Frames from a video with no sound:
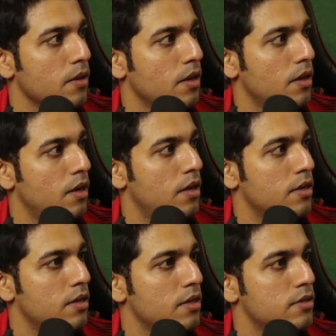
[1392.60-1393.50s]
I'll
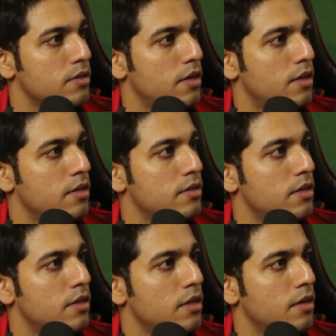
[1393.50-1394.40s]
increase the
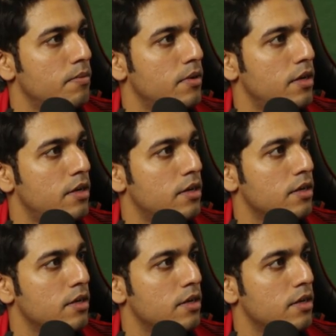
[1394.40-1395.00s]
intensity a bit,